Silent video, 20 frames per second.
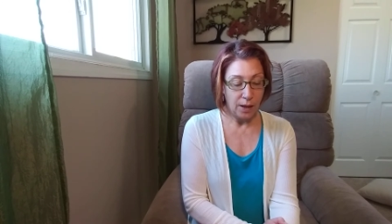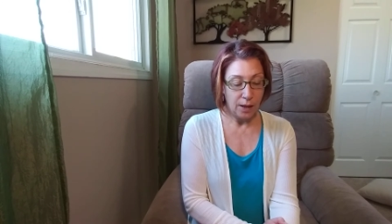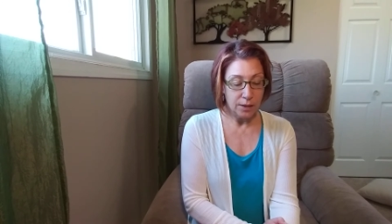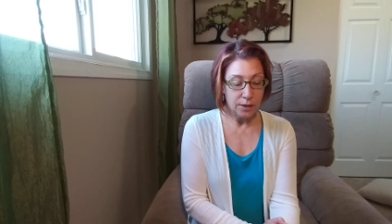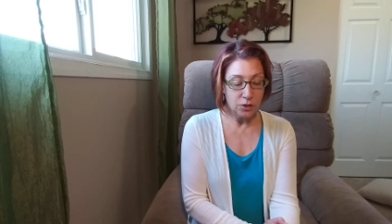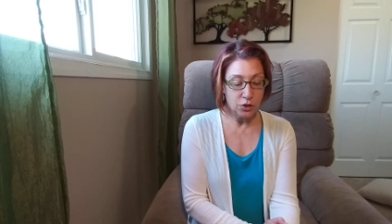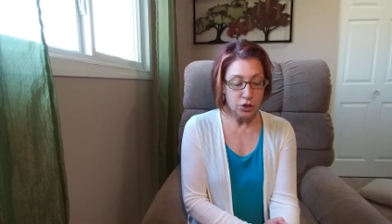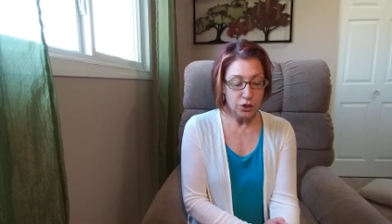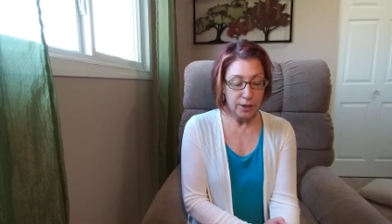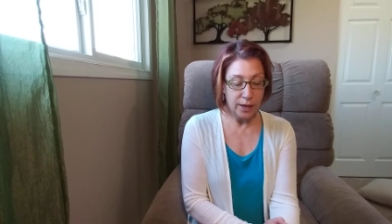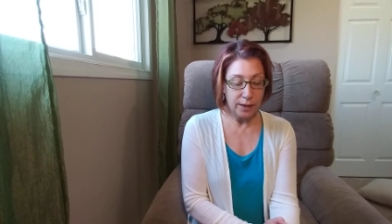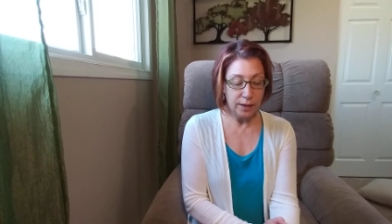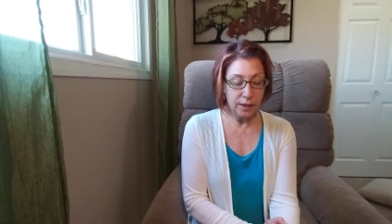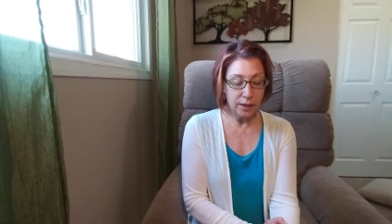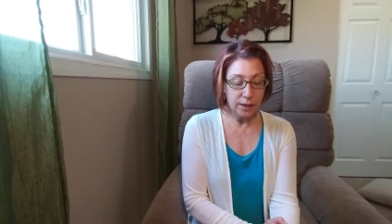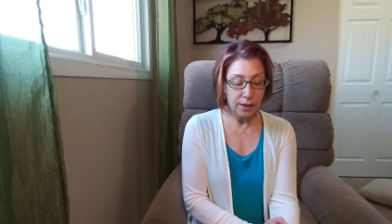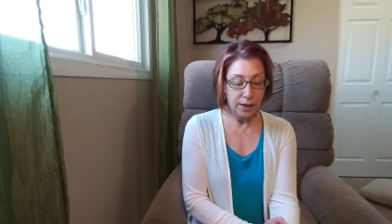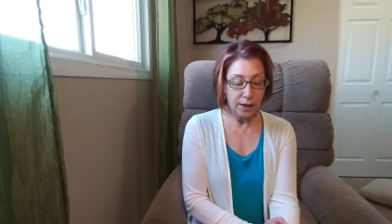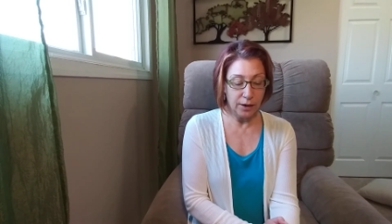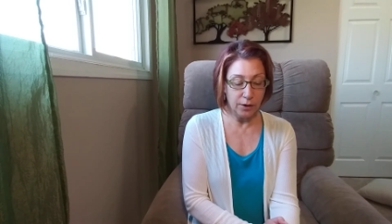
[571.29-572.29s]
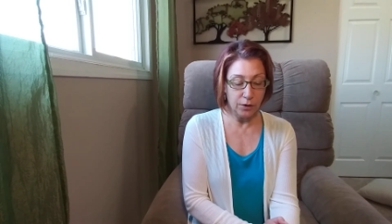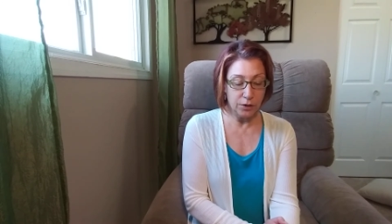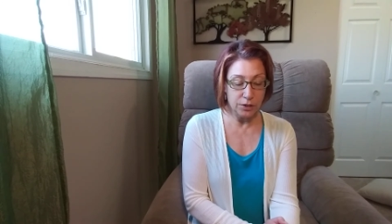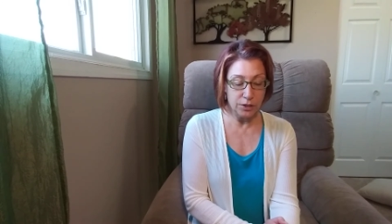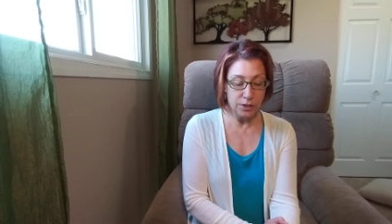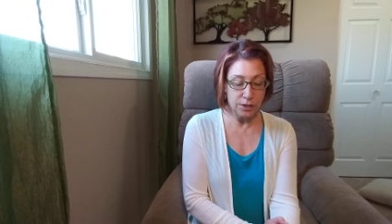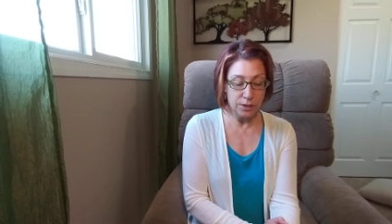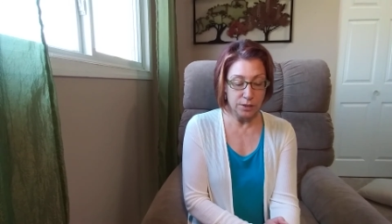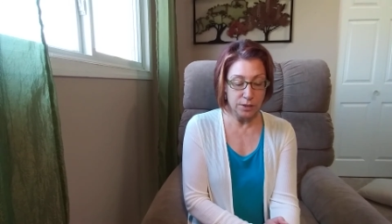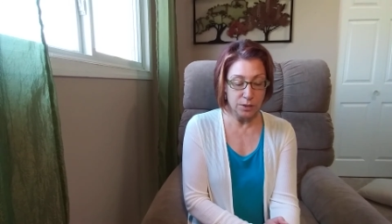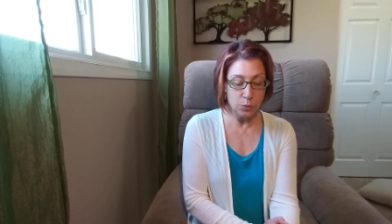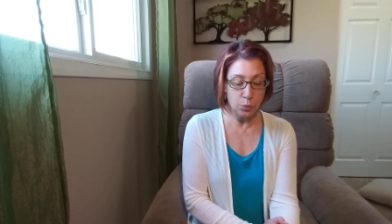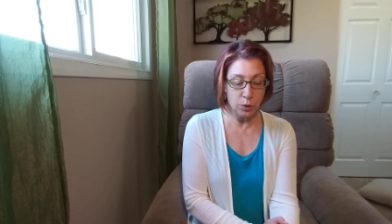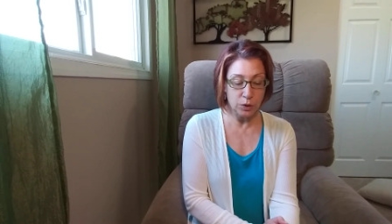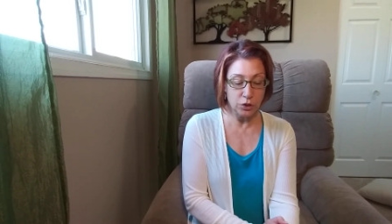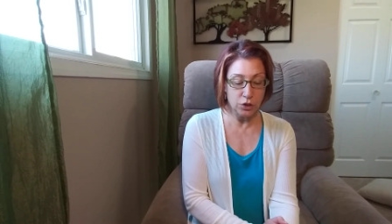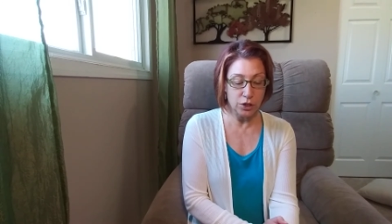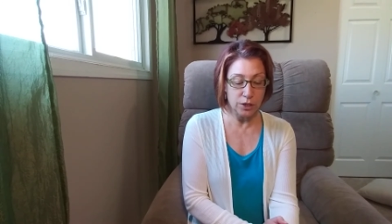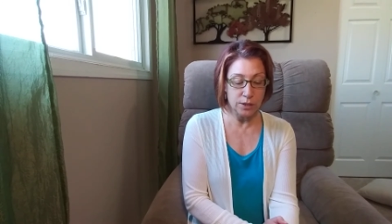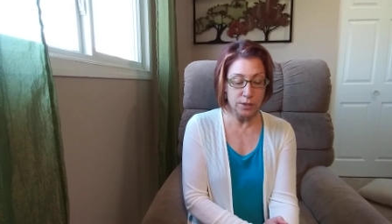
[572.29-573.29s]
The genetic inheritance,
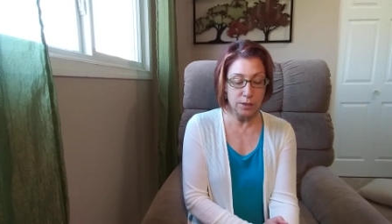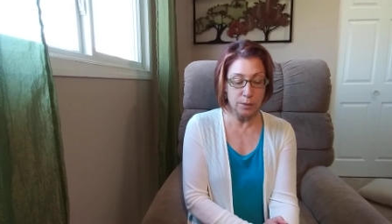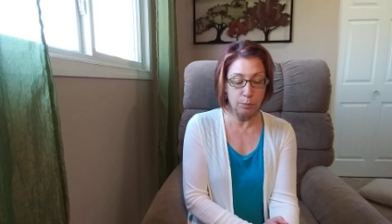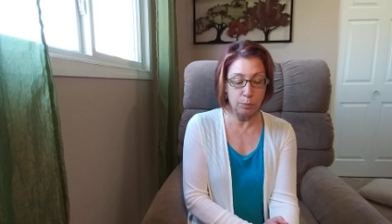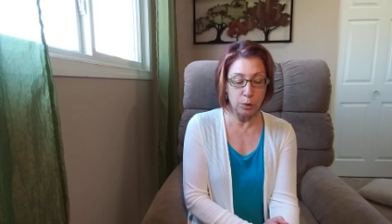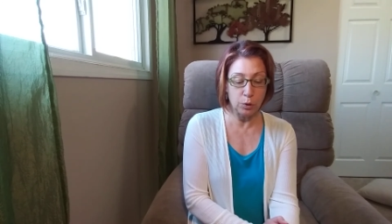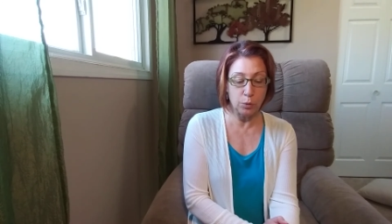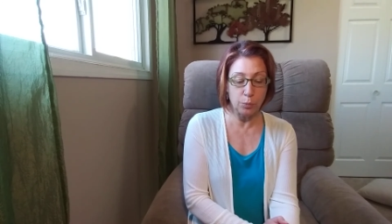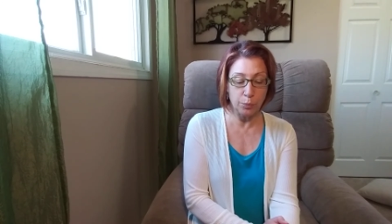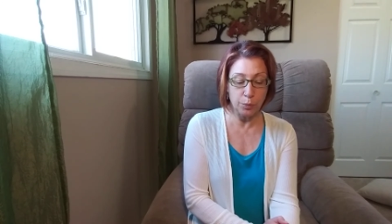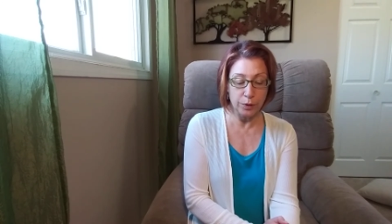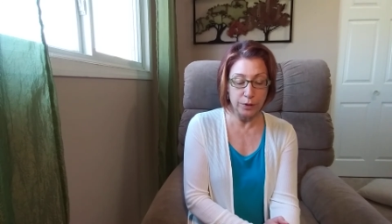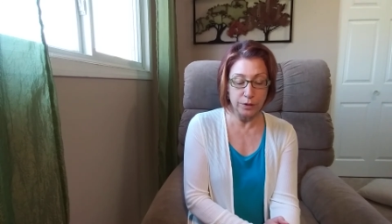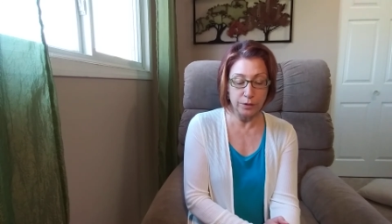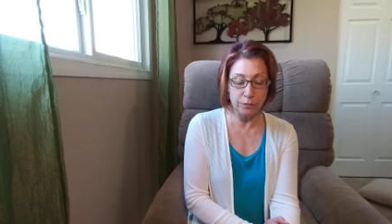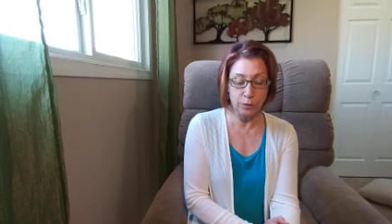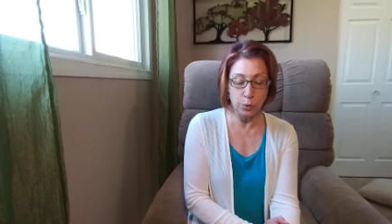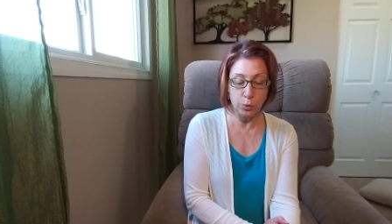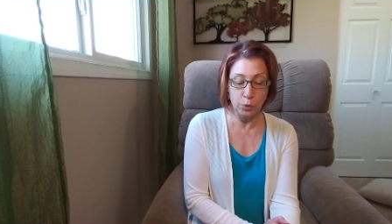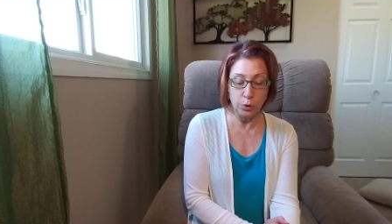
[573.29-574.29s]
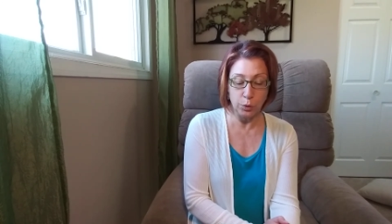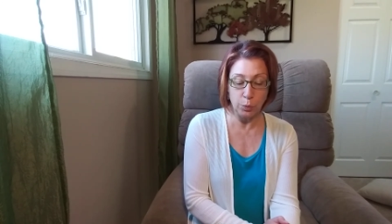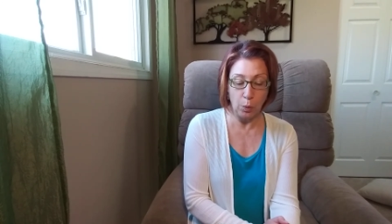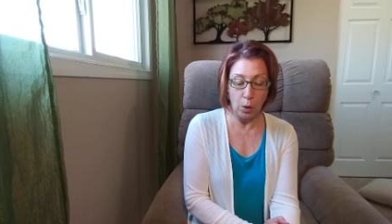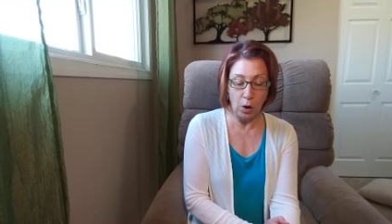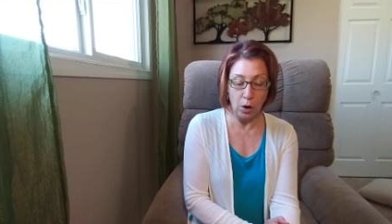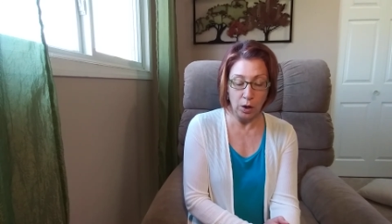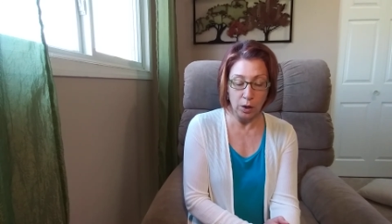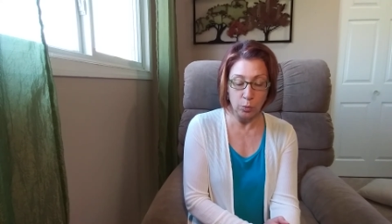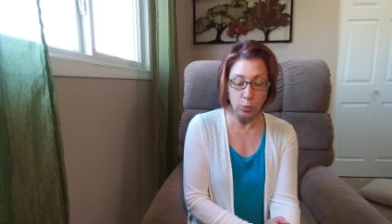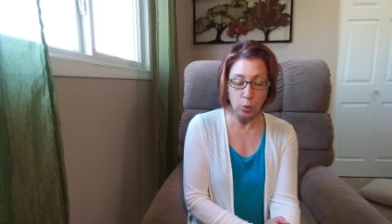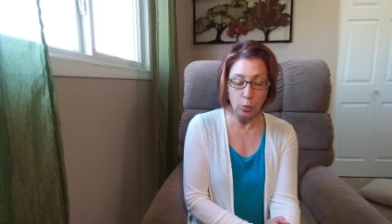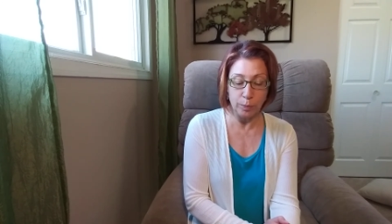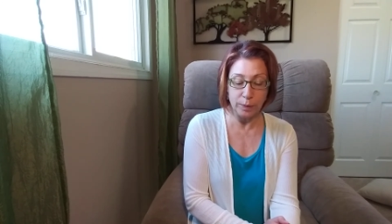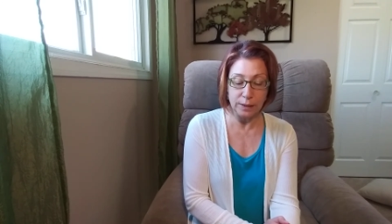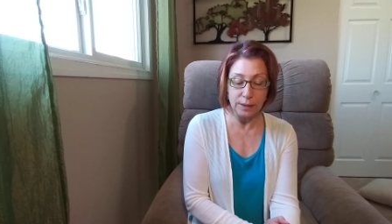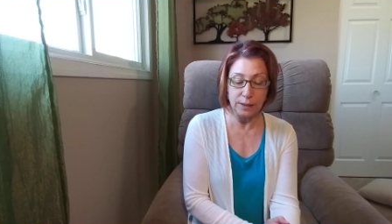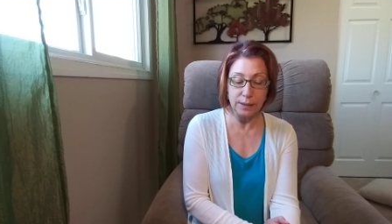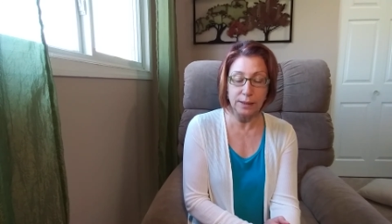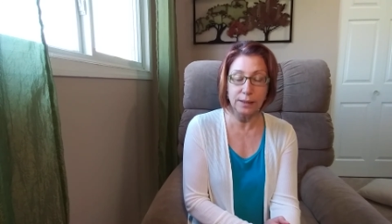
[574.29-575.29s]
which is the blueprint of who you are, will be
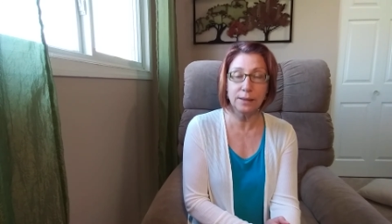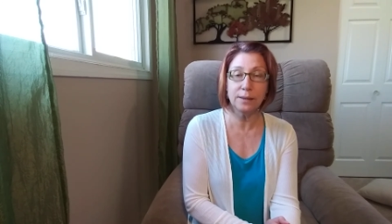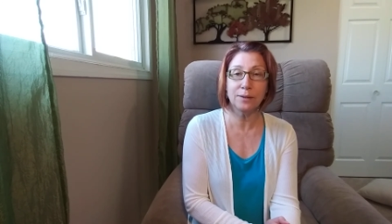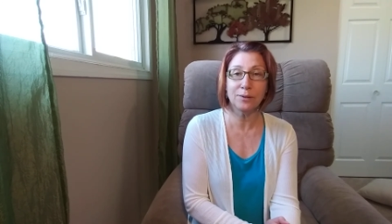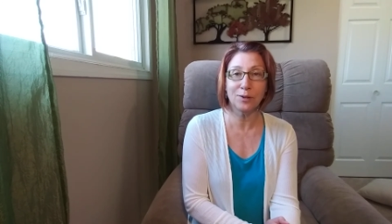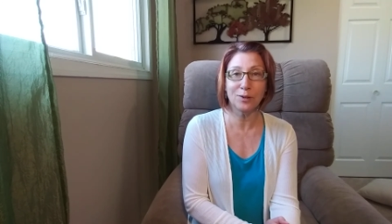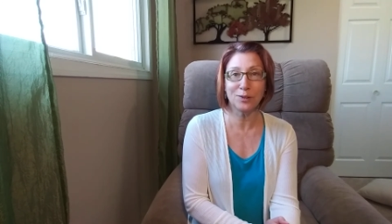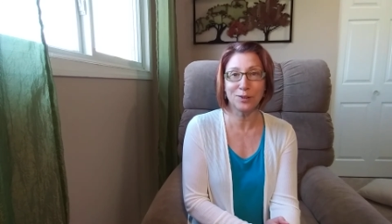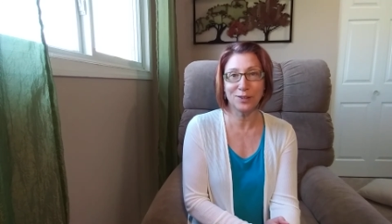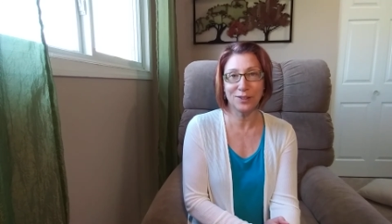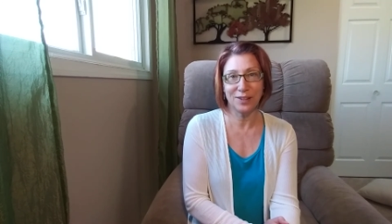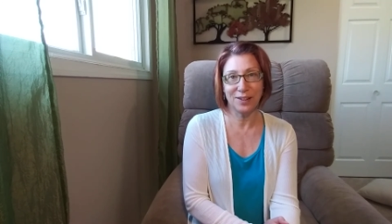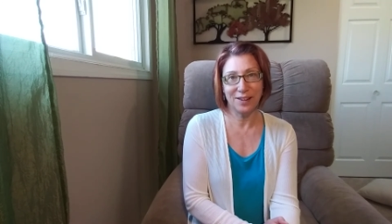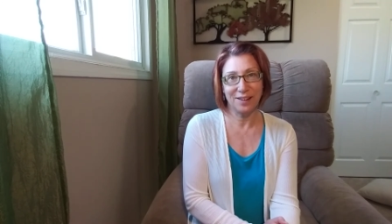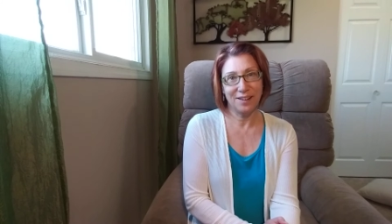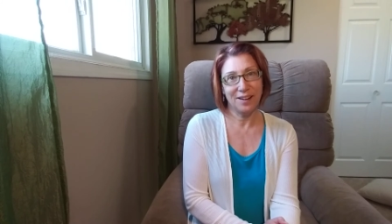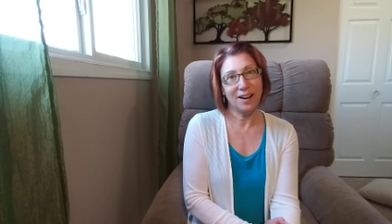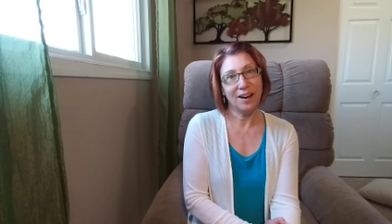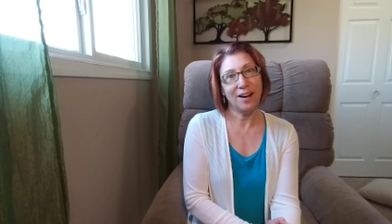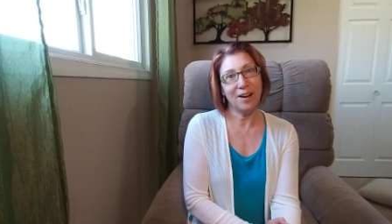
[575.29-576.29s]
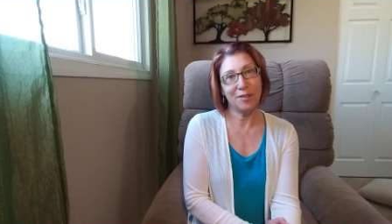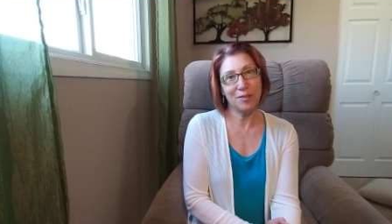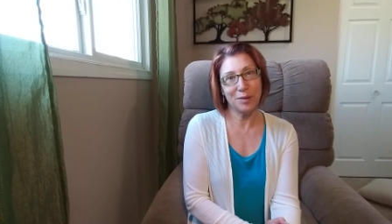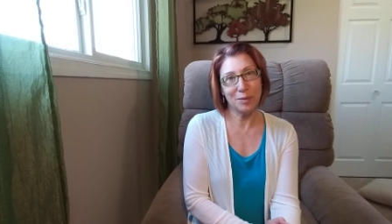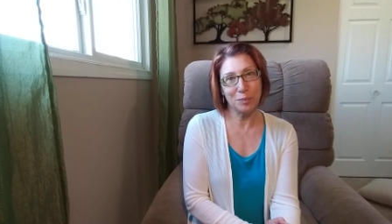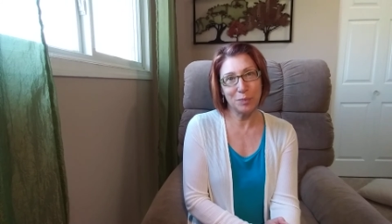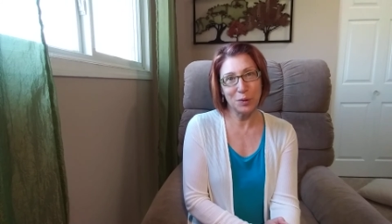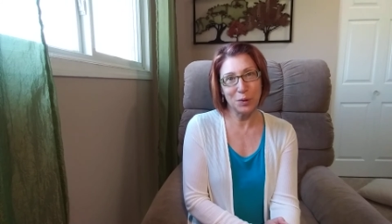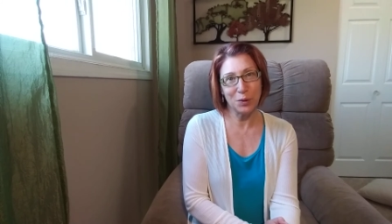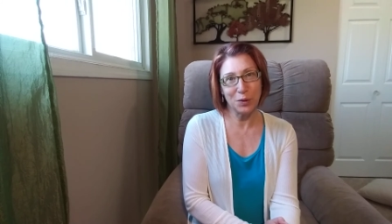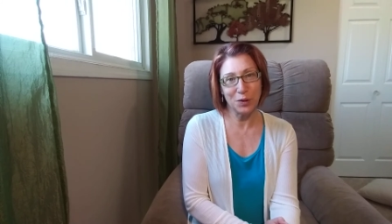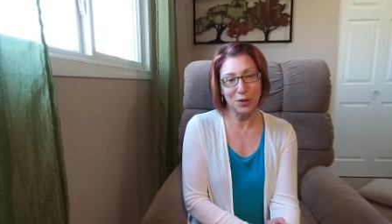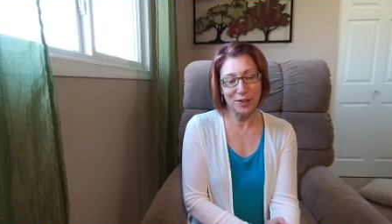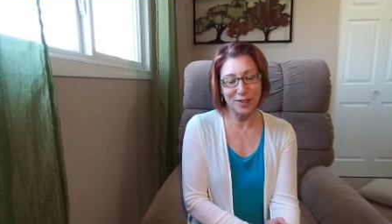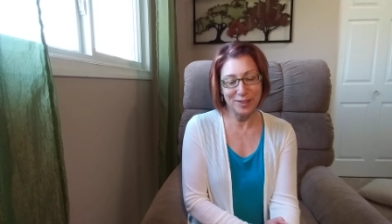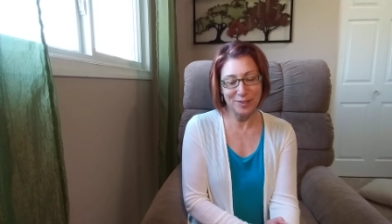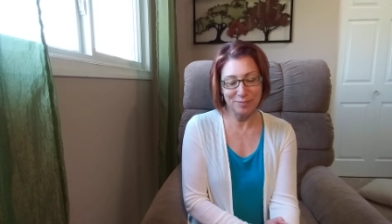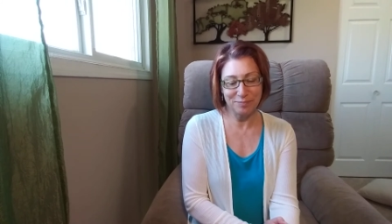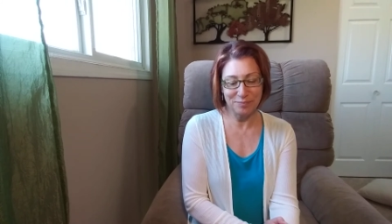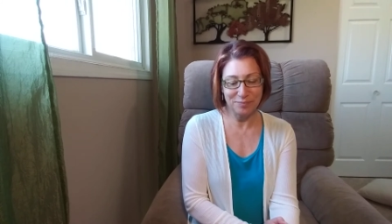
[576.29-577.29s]
healed of impurity.